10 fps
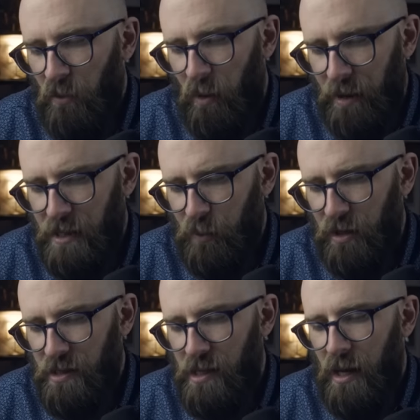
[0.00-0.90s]
Well, by this
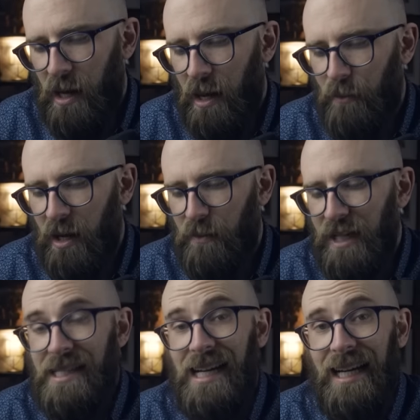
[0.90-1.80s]
point, it might have
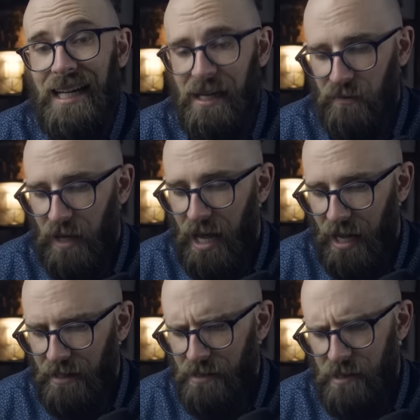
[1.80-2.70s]
been entirely out of our
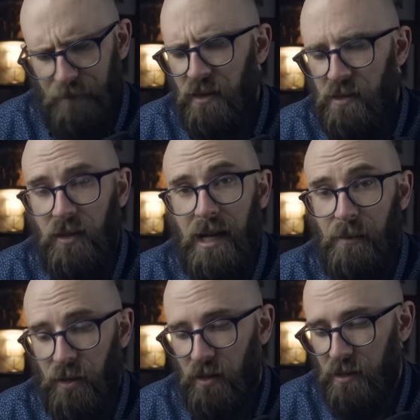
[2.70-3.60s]
hands. The story
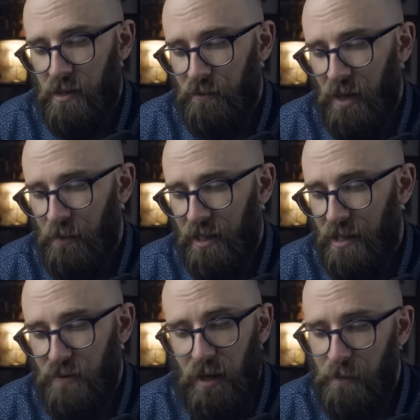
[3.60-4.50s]
now belonged to the public,
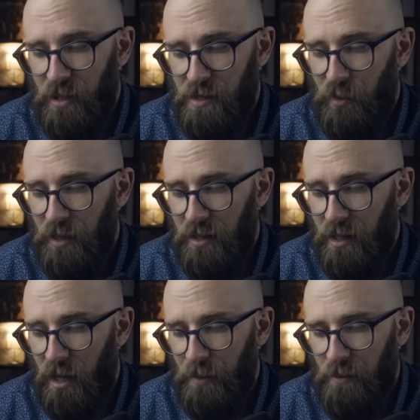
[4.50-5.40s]
and it's very possible that the
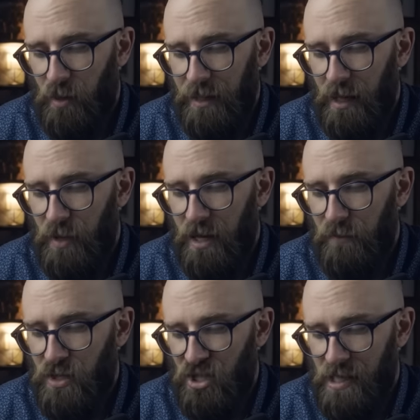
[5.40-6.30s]
carpet bombing campaign
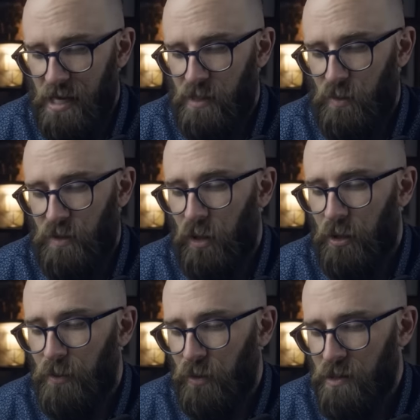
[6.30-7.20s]
of vicious letters which
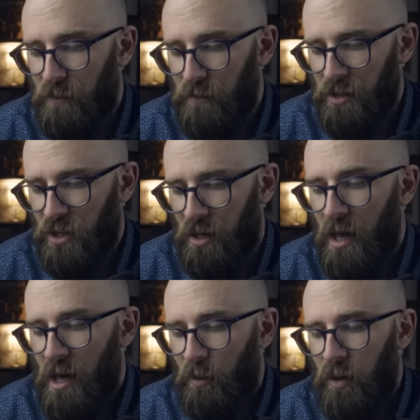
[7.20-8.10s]
followed Paul's conviction
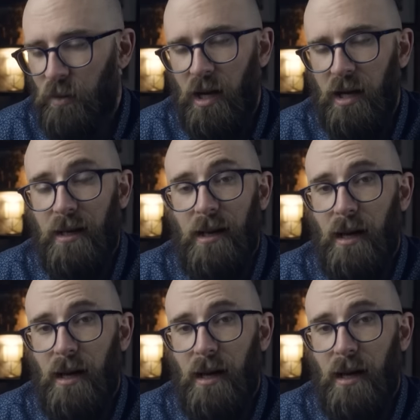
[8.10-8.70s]
were the work